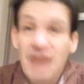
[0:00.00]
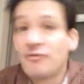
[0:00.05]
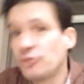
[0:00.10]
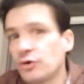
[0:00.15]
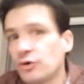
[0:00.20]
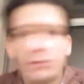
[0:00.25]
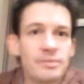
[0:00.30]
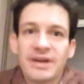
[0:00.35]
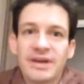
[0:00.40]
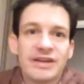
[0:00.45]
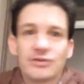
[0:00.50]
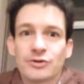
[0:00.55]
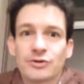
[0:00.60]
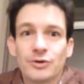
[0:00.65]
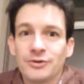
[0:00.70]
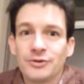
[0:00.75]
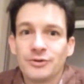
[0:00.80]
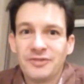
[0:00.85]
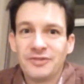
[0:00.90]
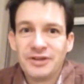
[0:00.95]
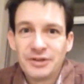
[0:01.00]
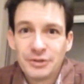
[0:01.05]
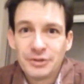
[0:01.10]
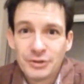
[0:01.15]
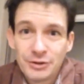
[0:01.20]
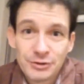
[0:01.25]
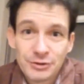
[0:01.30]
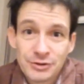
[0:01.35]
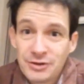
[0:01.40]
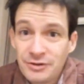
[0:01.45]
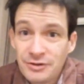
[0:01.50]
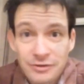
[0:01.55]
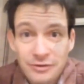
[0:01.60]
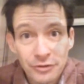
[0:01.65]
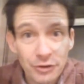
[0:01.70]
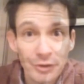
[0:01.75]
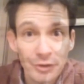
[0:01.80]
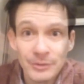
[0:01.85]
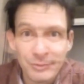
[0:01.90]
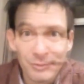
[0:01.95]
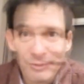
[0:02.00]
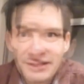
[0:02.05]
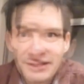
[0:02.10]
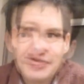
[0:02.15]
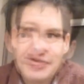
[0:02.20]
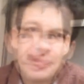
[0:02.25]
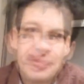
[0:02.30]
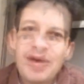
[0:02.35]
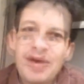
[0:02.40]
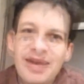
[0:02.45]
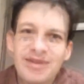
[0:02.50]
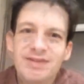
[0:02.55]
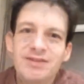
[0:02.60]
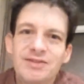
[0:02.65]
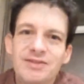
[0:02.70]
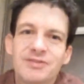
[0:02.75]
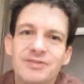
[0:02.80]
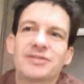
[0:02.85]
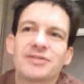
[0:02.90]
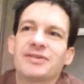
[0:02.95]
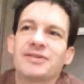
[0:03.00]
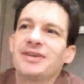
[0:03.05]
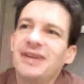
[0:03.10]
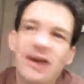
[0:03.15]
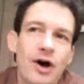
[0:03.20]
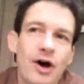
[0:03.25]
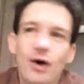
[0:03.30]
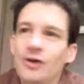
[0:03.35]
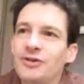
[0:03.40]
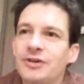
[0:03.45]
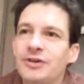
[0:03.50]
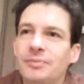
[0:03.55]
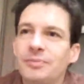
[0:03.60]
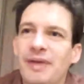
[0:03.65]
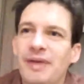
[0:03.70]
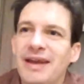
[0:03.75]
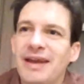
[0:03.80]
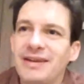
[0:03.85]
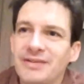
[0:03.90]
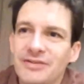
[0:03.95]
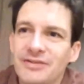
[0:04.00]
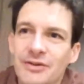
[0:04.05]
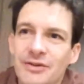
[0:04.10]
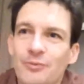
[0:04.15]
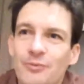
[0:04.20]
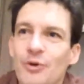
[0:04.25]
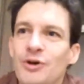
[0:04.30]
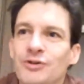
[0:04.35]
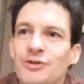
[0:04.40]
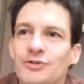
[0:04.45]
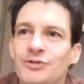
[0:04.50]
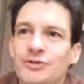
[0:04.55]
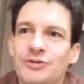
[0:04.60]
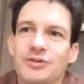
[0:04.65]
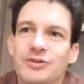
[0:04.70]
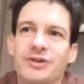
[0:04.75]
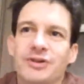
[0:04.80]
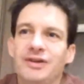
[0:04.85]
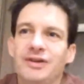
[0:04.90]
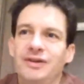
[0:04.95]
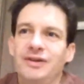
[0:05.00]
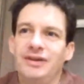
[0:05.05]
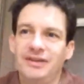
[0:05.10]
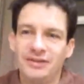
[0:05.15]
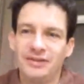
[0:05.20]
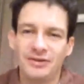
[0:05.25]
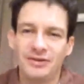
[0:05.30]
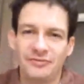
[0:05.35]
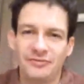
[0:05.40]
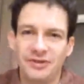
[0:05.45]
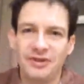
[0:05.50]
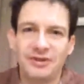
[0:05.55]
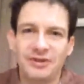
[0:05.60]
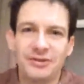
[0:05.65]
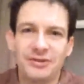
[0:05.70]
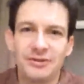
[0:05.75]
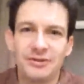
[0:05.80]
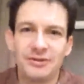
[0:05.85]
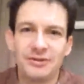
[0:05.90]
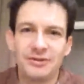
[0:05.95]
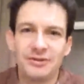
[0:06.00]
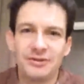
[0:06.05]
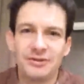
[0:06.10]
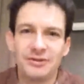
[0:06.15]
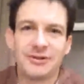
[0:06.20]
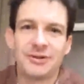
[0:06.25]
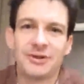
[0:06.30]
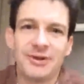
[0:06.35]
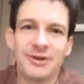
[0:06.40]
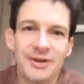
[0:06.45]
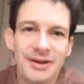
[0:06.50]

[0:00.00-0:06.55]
Everyone makes good videos in their own way. It all depends on what's in the video.